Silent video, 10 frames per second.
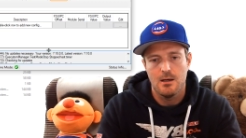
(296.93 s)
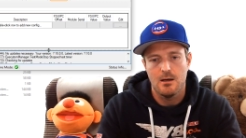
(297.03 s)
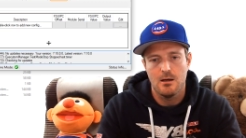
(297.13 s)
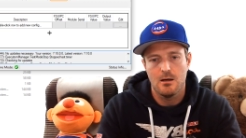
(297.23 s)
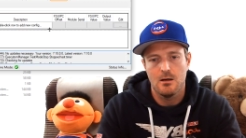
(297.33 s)

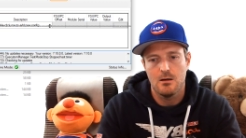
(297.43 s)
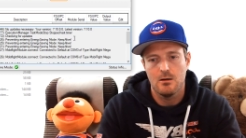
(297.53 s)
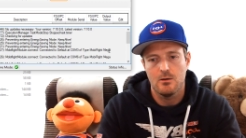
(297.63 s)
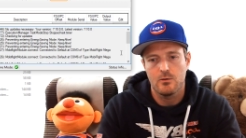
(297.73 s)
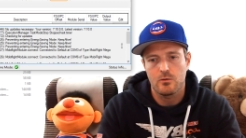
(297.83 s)
uh,
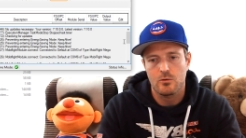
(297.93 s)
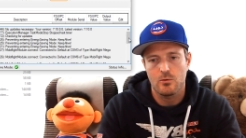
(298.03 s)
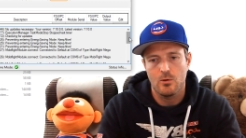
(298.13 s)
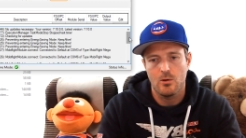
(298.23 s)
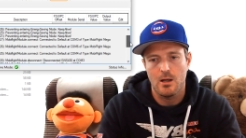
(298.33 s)

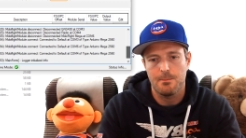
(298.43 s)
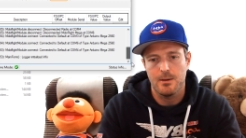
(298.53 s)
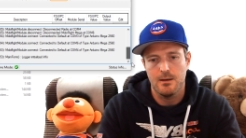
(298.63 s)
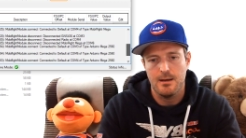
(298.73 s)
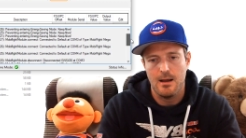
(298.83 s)
scroll up
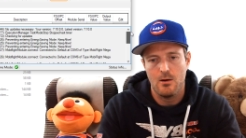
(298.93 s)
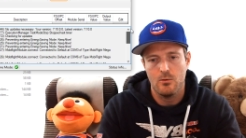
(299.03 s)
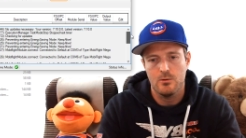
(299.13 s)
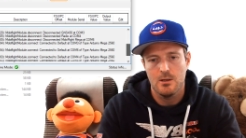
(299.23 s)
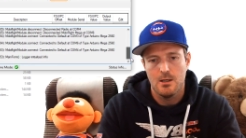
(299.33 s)
and down